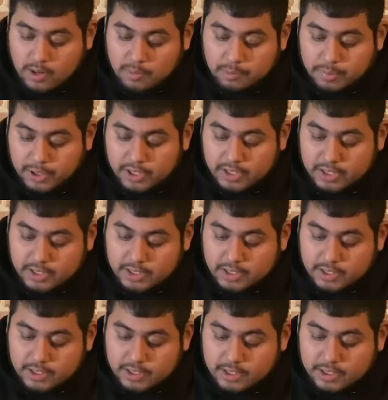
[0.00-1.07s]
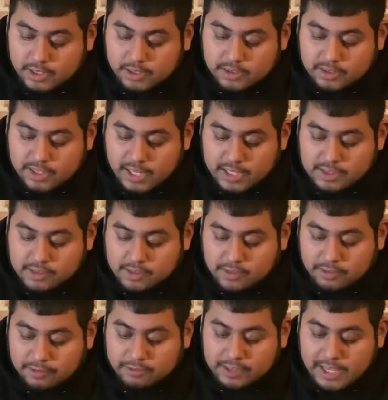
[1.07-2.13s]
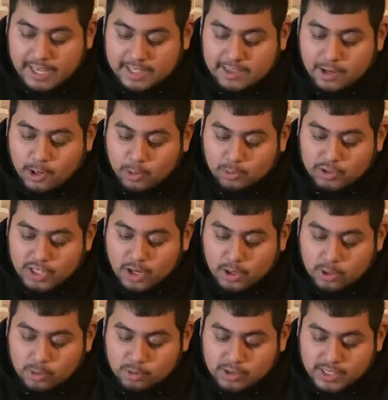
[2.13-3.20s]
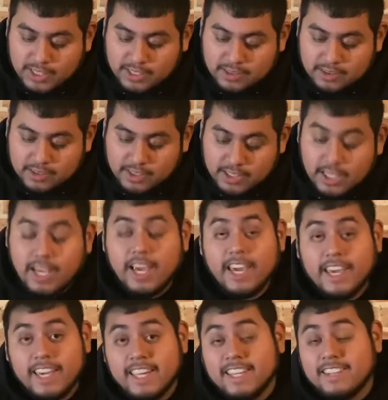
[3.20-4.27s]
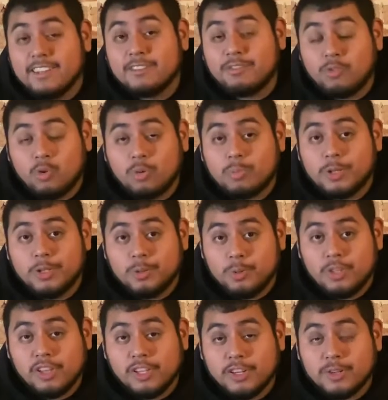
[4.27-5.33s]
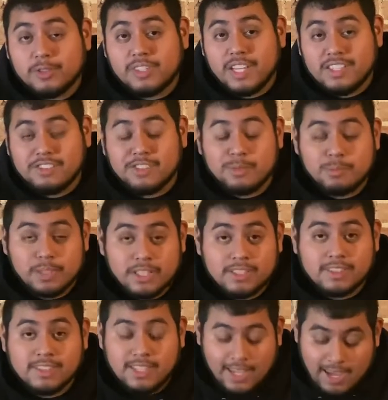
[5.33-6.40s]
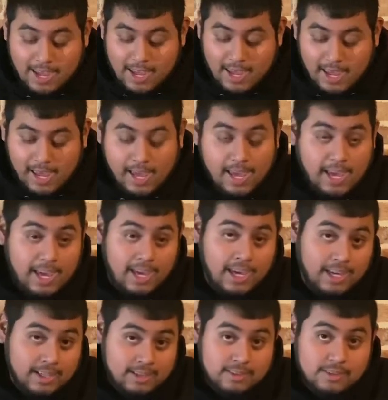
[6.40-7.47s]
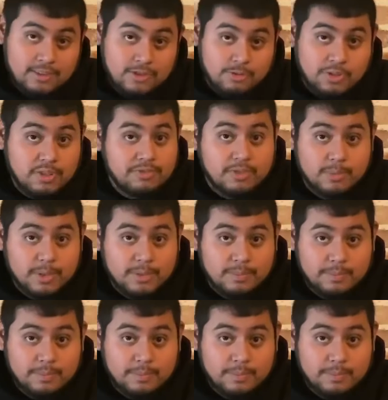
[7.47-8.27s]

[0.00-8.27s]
But he decides to take the only hose he can see in the former nuclear testing place and drink from it.